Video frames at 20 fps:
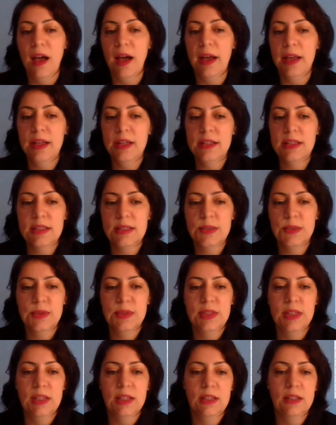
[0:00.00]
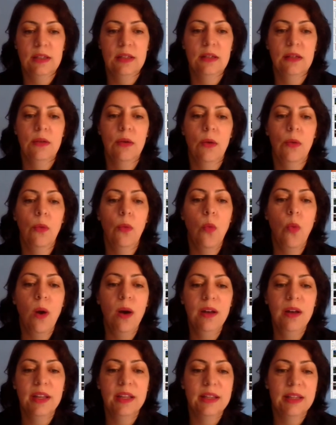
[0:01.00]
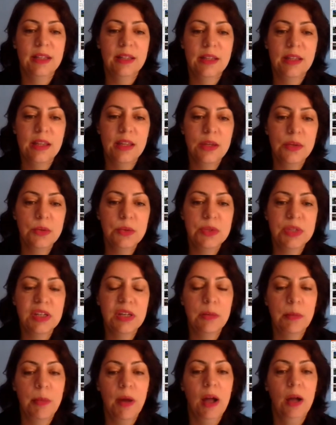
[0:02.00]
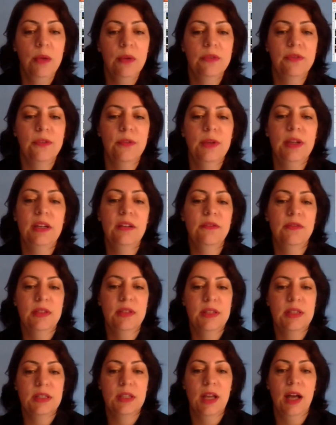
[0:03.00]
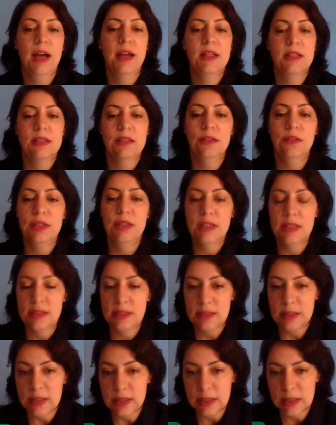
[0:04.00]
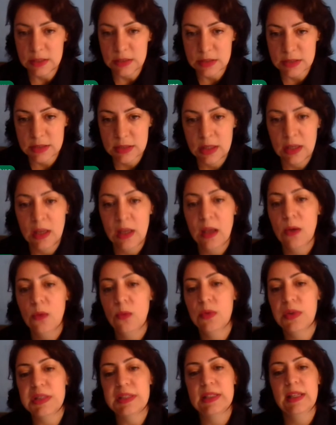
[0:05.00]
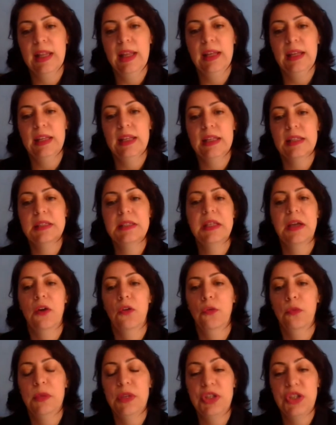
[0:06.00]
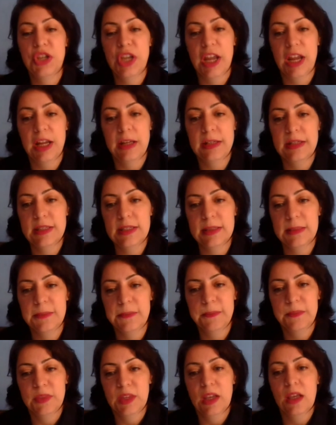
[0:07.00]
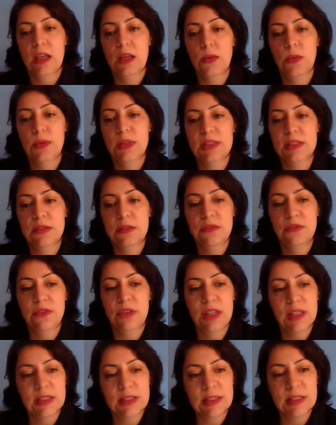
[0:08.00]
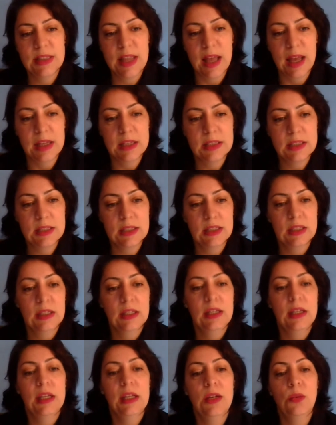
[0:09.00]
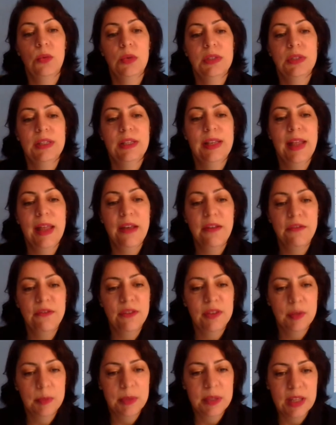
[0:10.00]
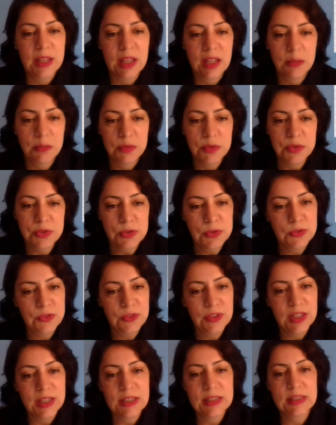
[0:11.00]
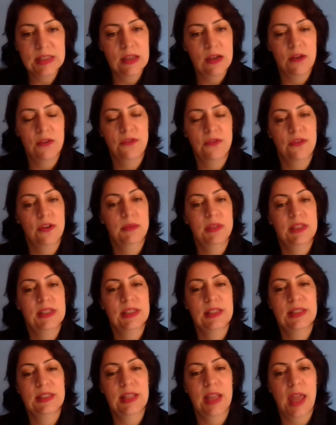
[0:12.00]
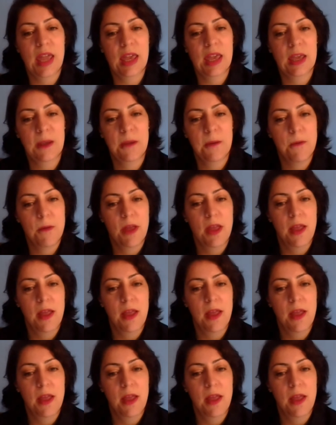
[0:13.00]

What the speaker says: I understood then why the huge and powerful elephant I saw in the circus was letting itself be chained. It was convinced that it would never be able to free itself from its stake.